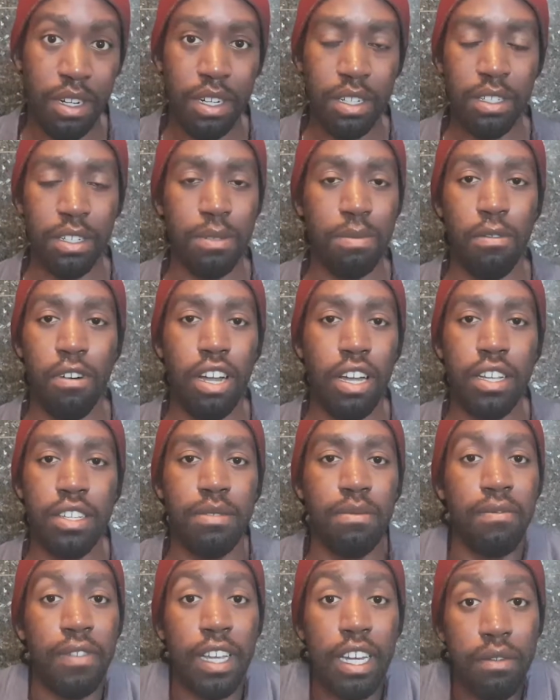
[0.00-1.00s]
there's probably
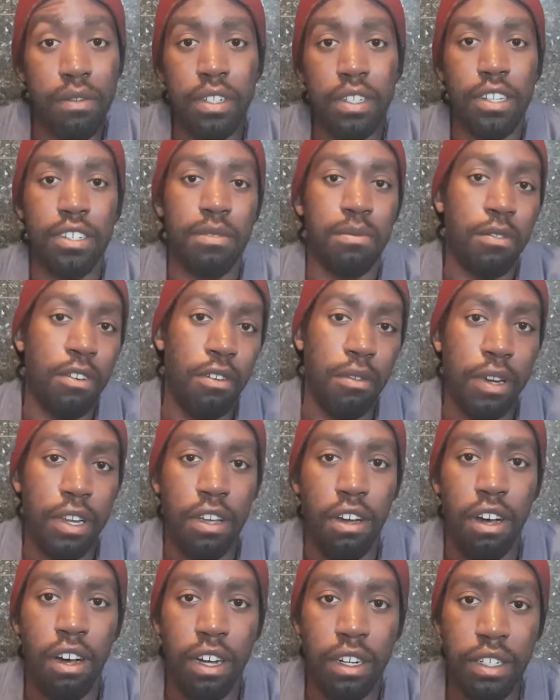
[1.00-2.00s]
some favoritism going
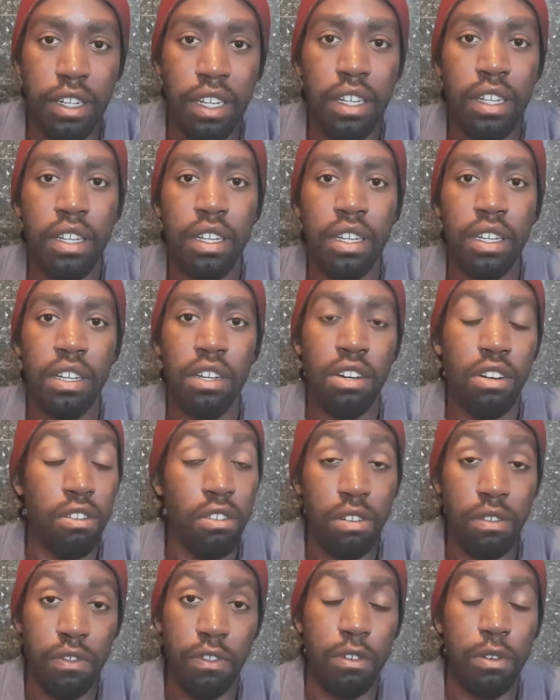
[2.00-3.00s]
on,
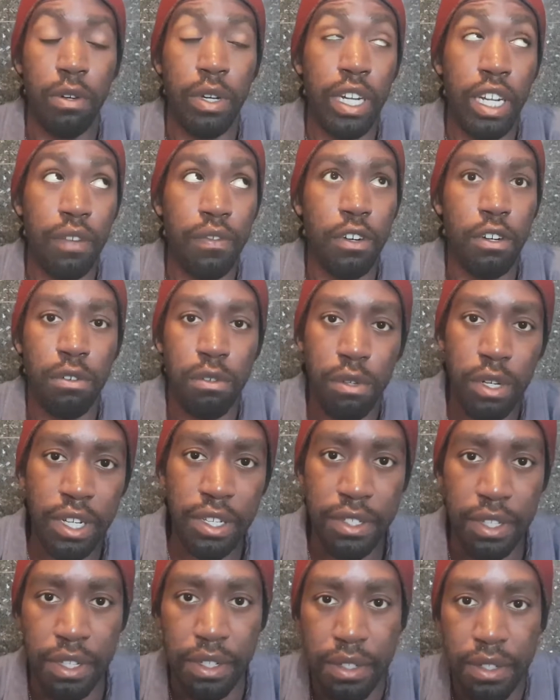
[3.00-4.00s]
or for whatever
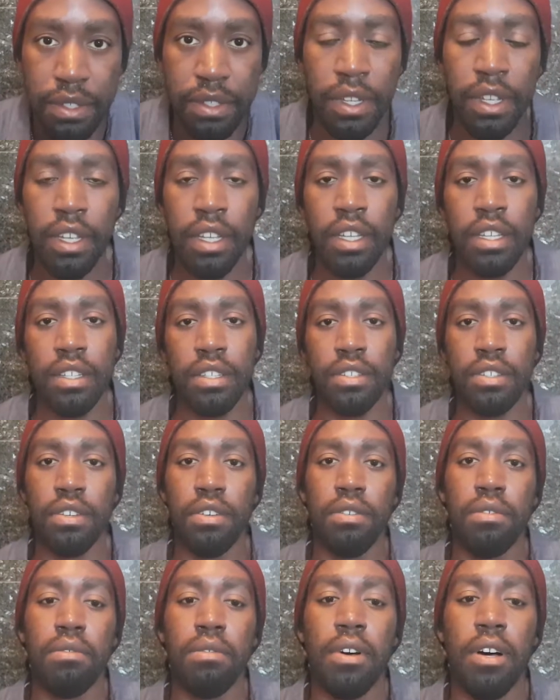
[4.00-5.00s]
reasons.
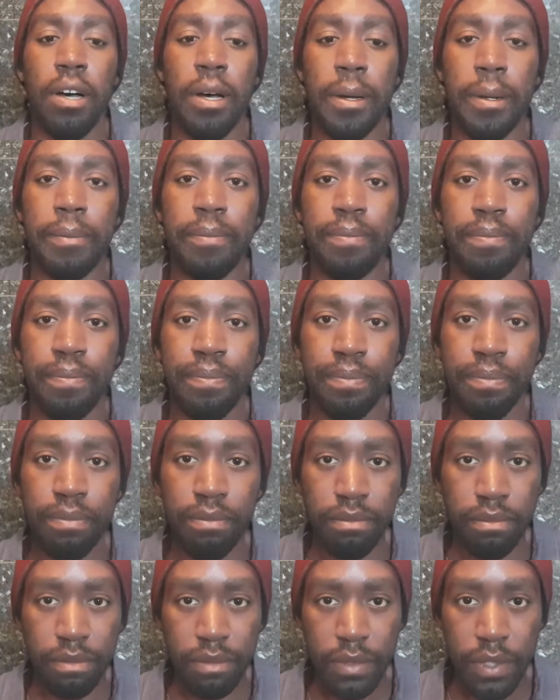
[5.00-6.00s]
So
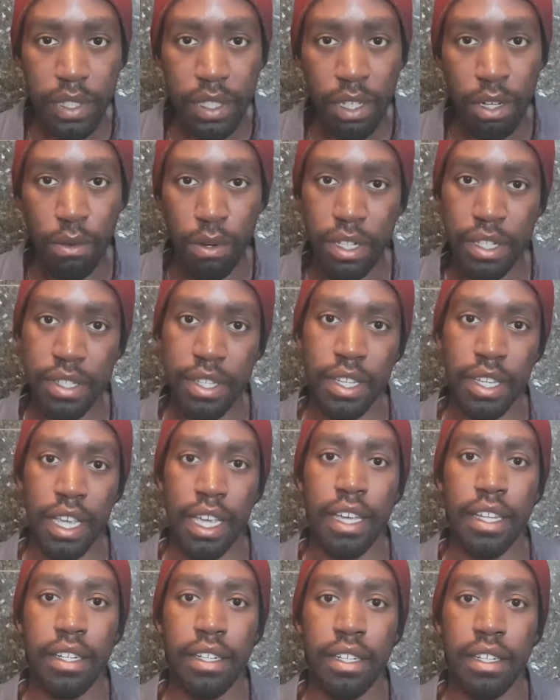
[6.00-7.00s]
once
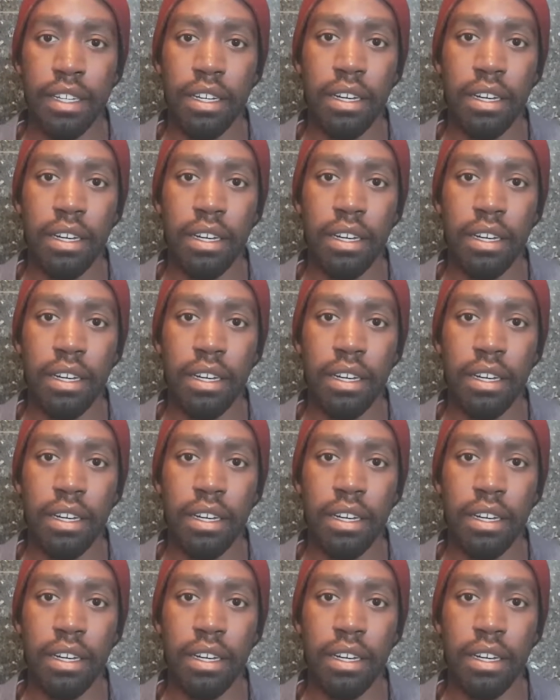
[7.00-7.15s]
again,